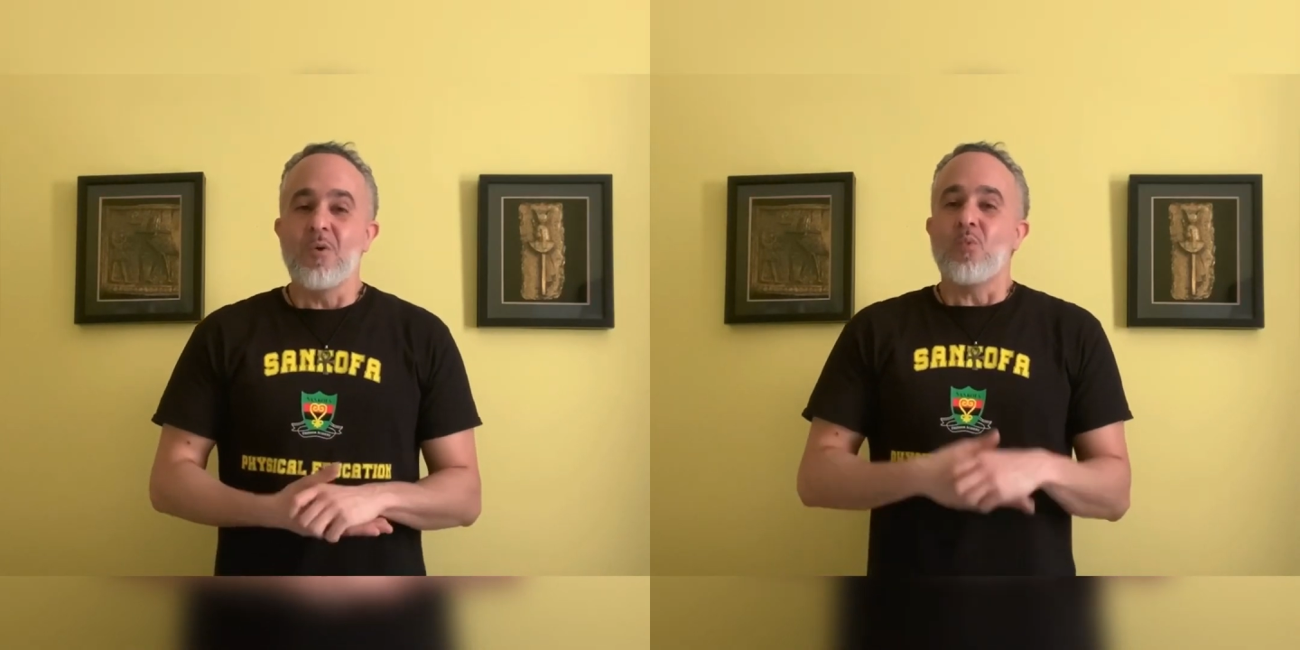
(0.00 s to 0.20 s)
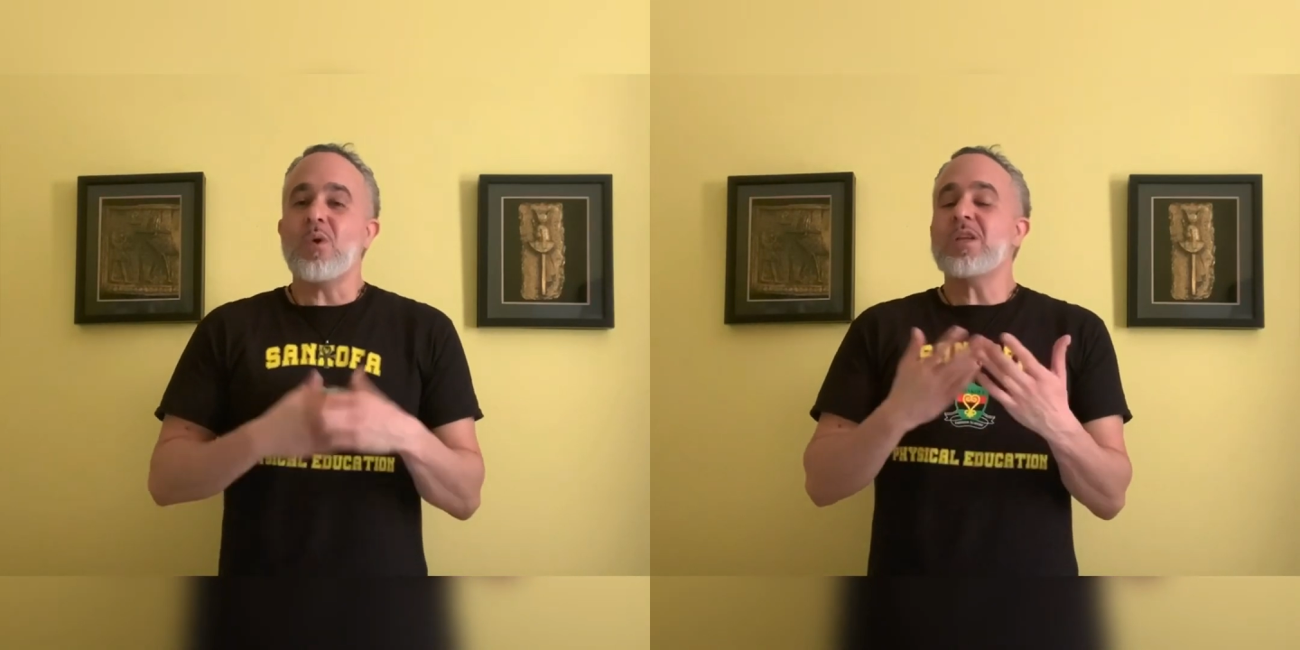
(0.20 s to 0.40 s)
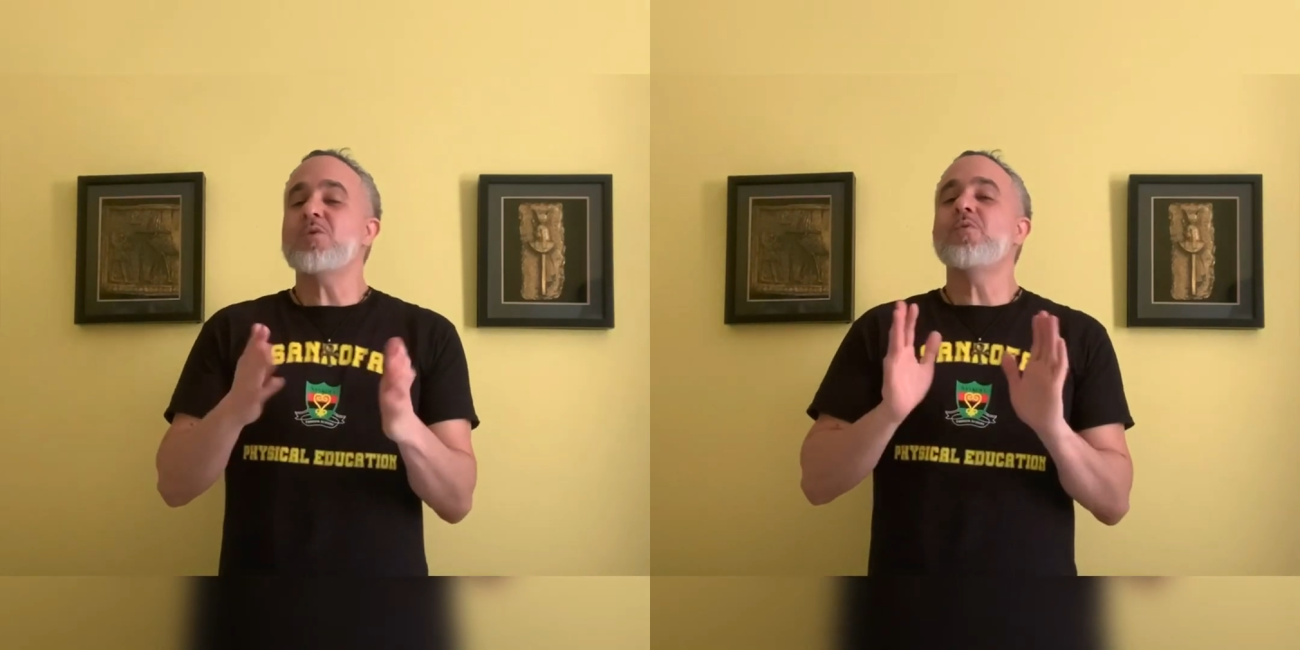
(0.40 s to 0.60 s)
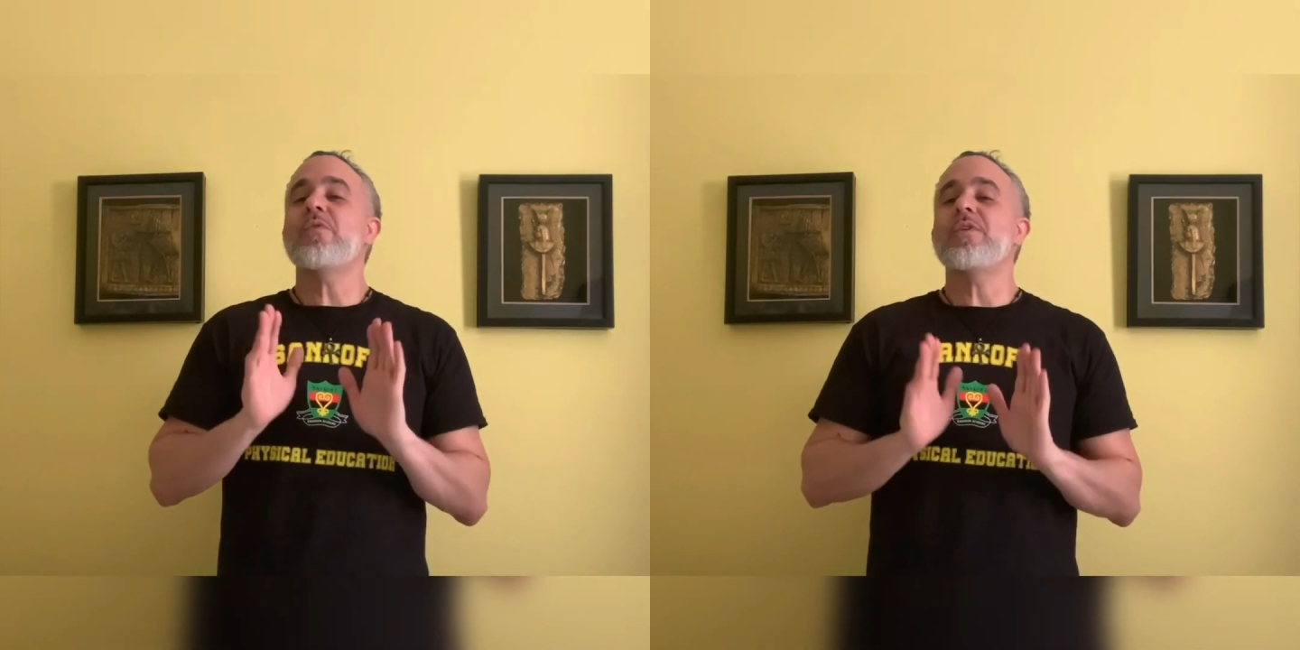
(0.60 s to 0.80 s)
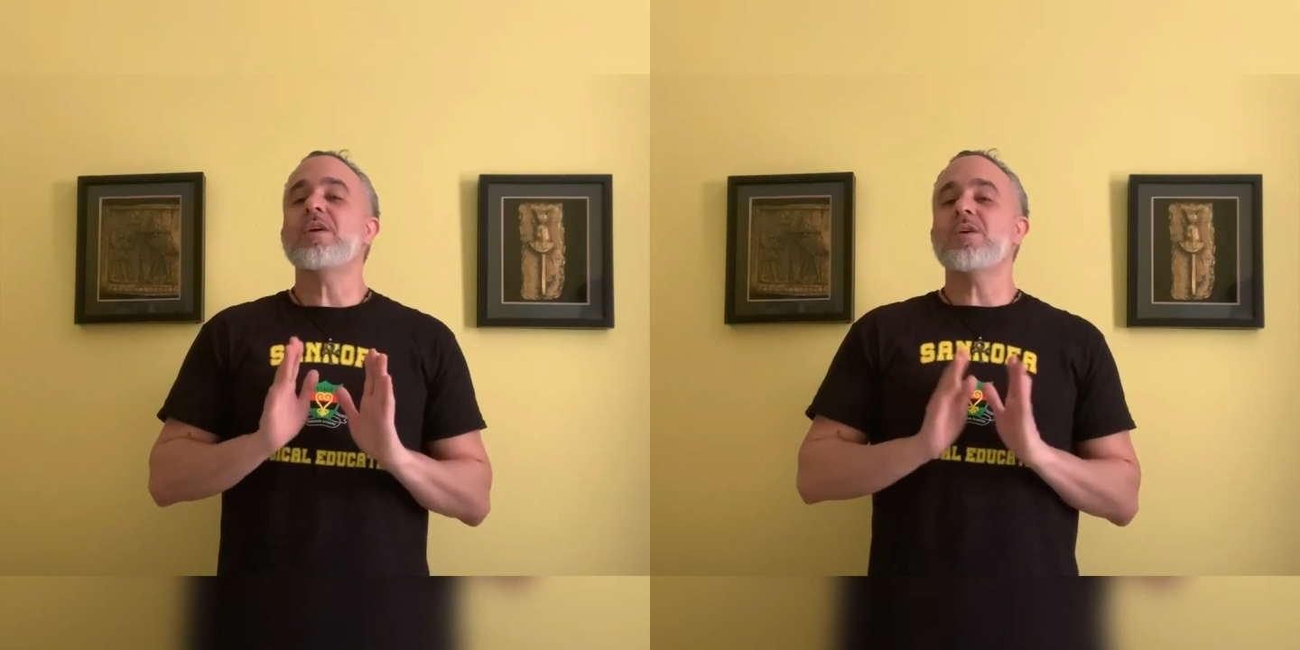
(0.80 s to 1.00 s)
What do you
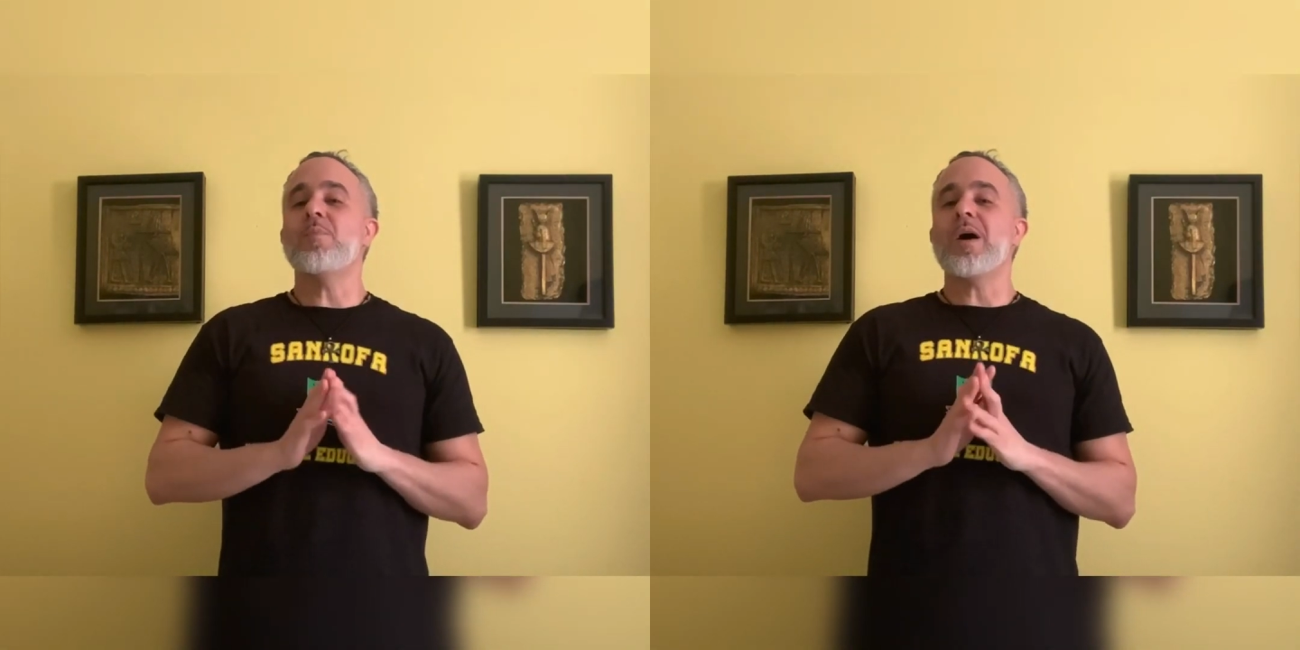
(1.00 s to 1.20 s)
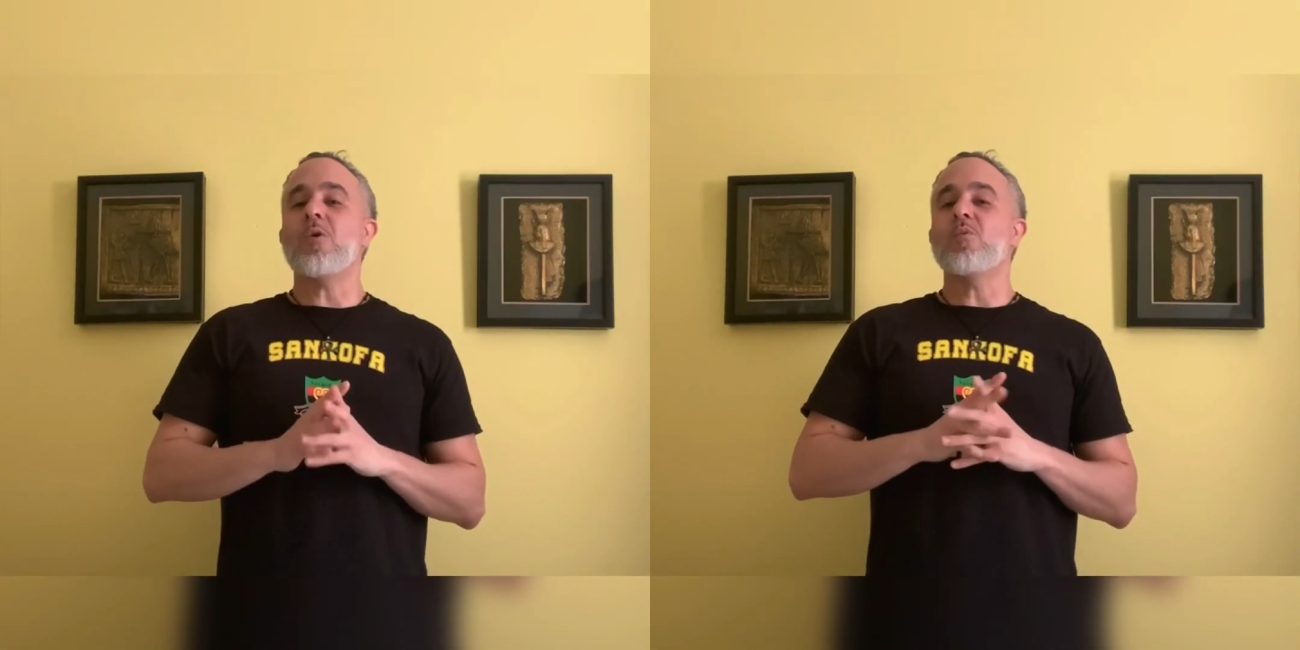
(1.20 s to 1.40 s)
think about